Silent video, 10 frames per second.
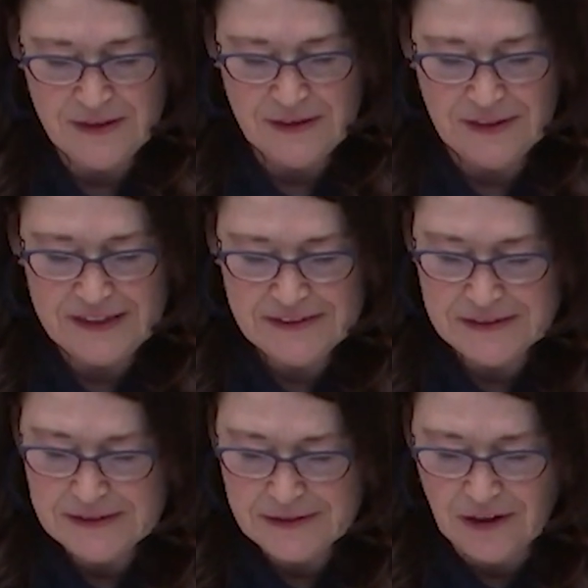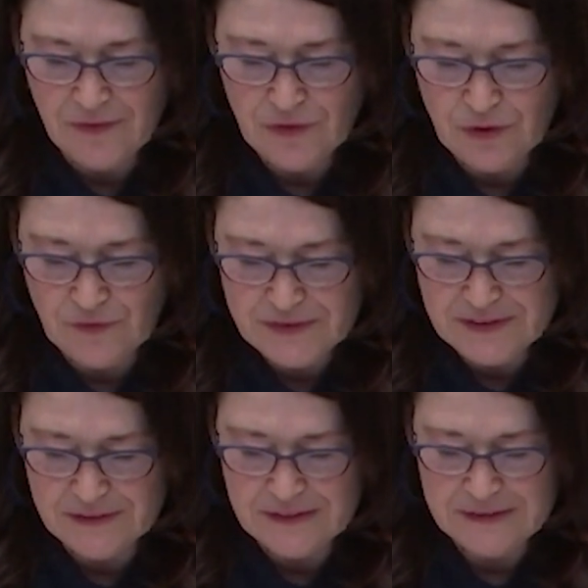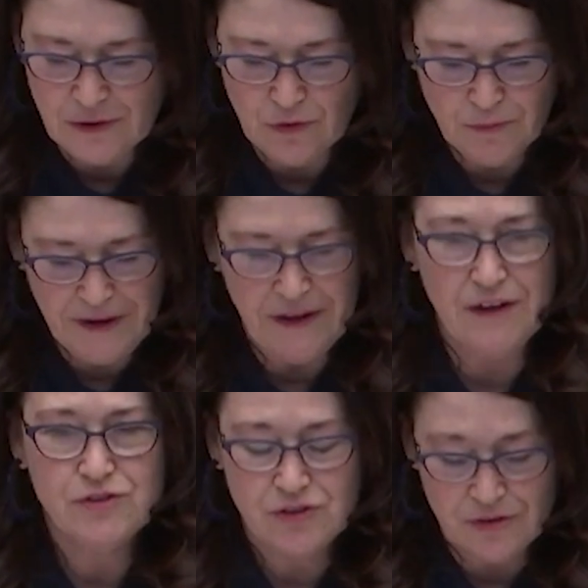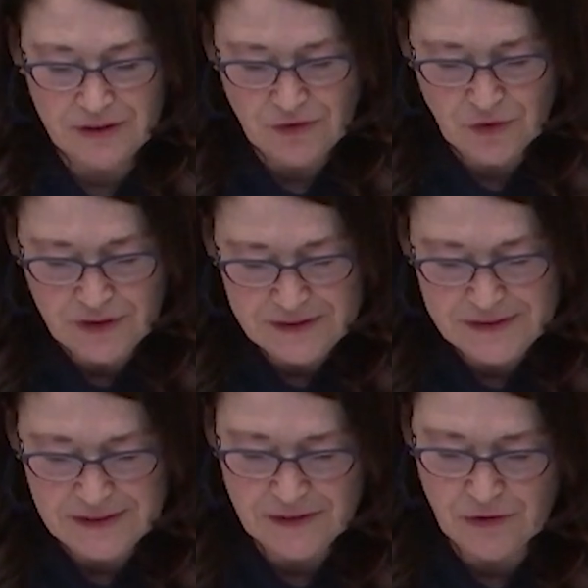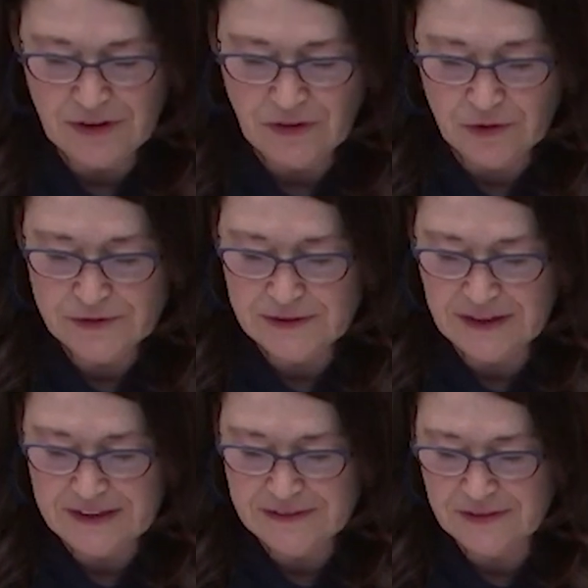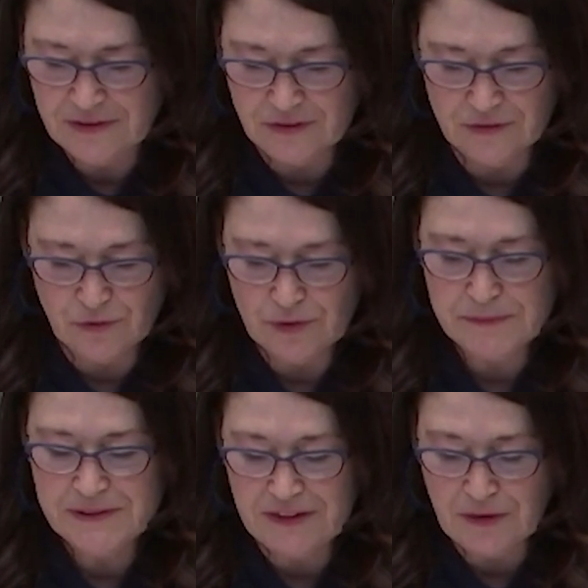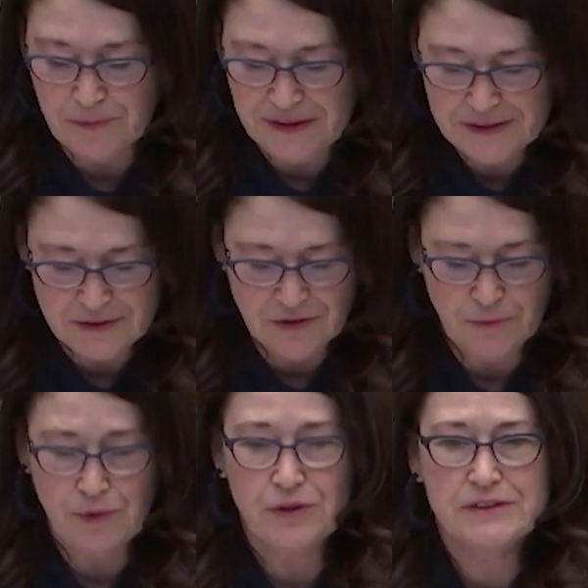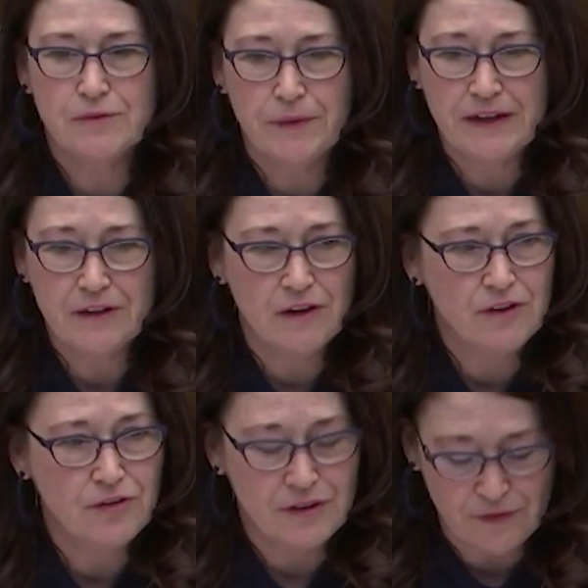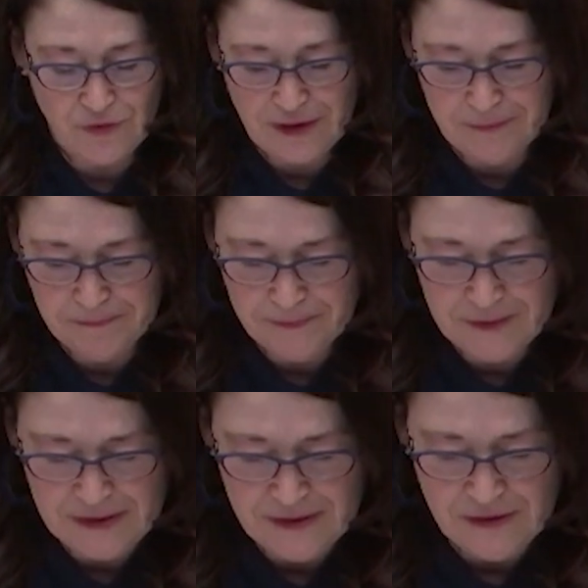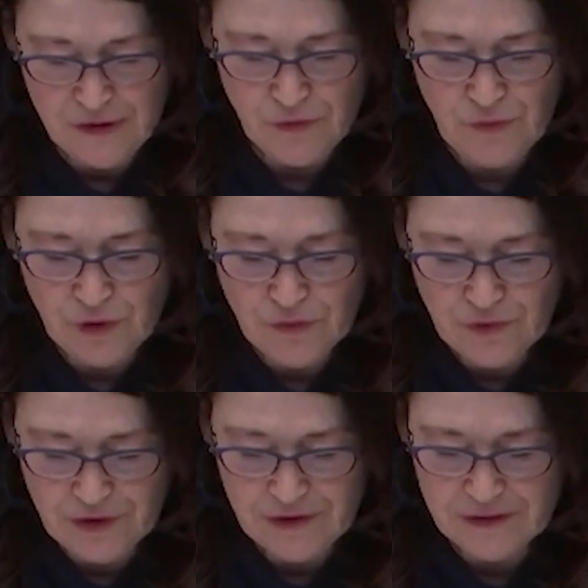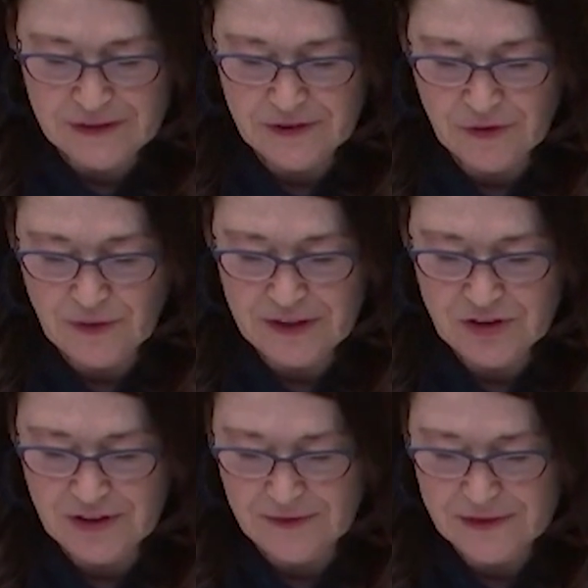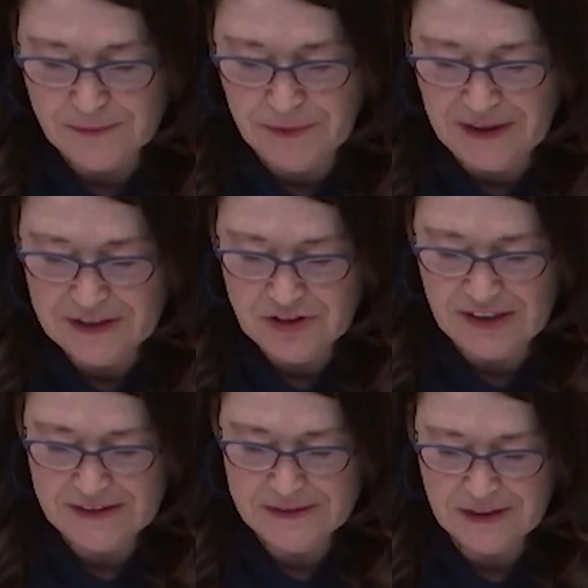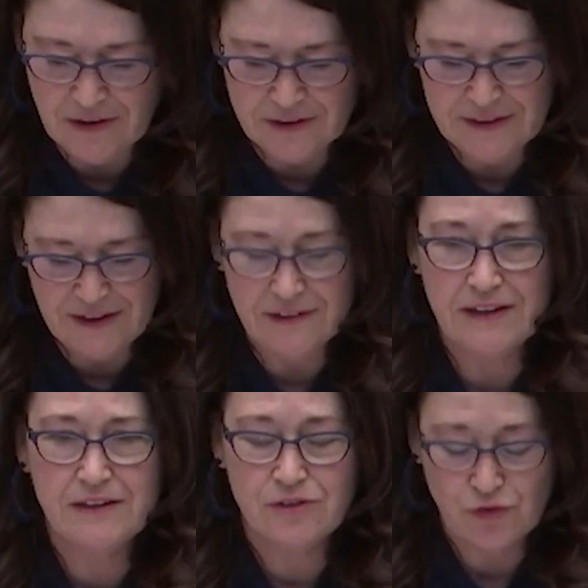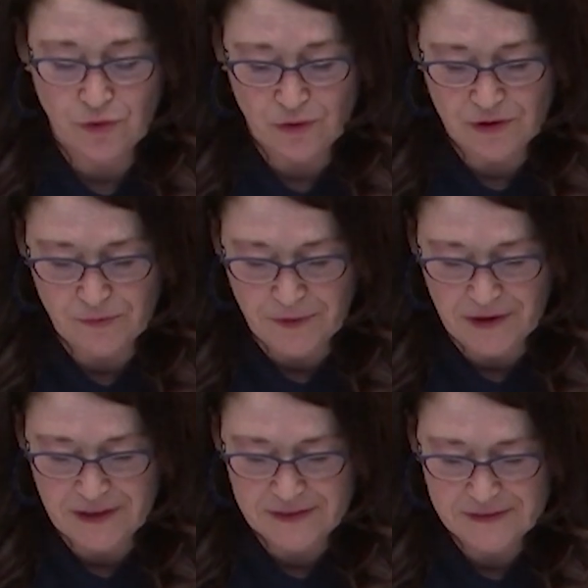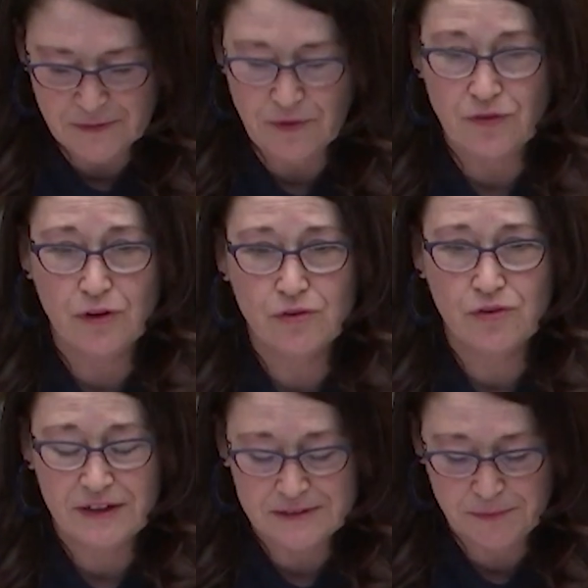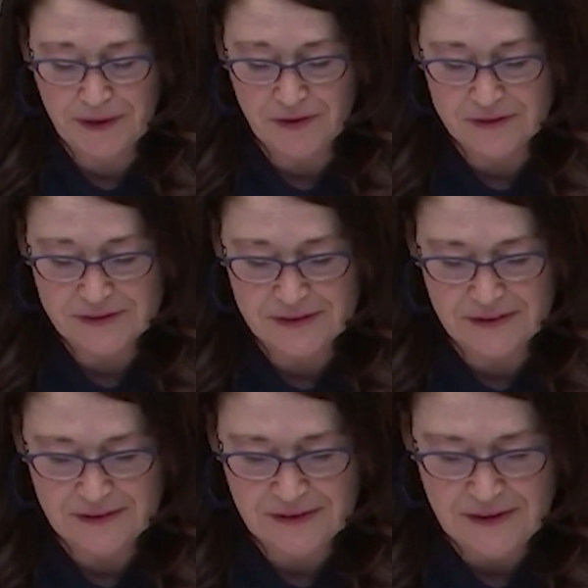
licenses and offloading facilities owned by offshore interests, including those linked to groups like the Big Circle Boys of money laundering fame, full vertical integration of supply chains and cartel-like control of markets with no transparency,